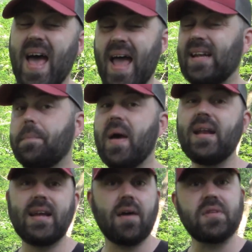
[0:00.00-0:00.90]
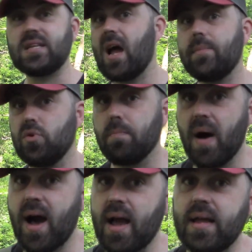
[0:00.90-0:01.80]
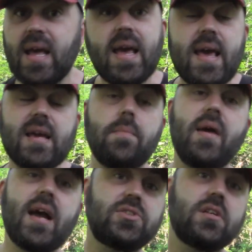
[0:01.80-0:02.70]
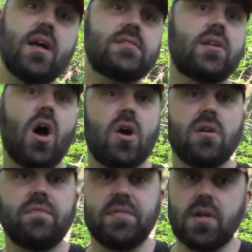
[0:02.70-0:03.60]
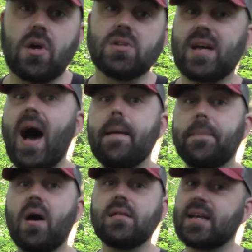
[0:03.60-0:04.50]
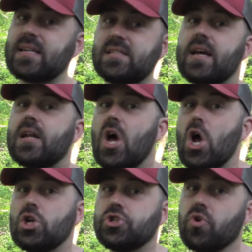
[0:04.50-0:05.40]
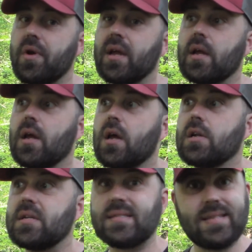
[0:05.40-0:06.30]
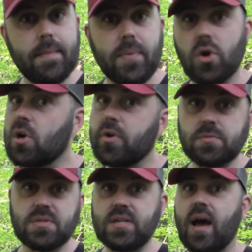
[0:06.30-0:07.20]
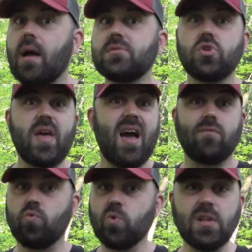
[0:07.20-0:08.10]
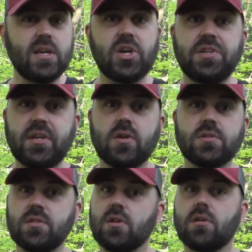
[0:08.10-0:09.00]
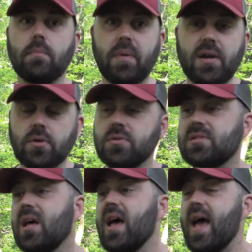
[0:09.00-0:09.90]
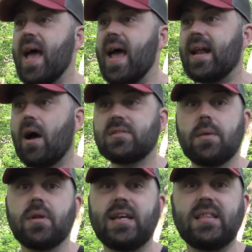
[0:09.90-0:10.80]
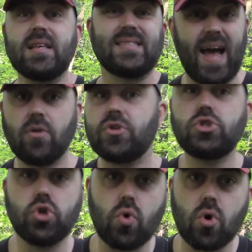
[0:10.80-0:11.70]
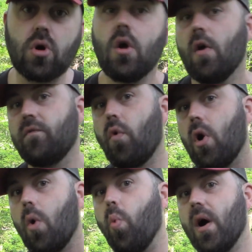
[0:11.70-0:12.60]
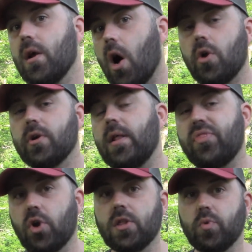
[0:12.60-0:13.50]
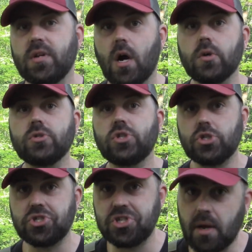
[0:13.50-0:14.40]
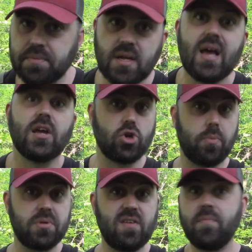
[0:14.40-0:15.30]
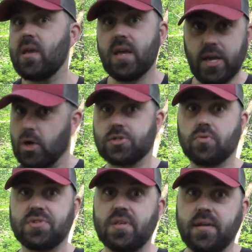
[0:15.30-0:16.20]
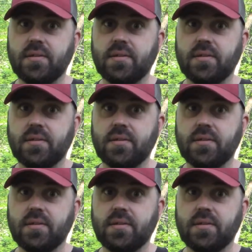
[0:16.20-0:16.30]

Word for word: And depending on the time you buy, it can be actually less than 150 dollars I bought, like I said, during December, Christmas time, so they have really good deals in their little bundles, and I was able to get this out the door for $133 shipped. Don't believe me? Here's the receipt.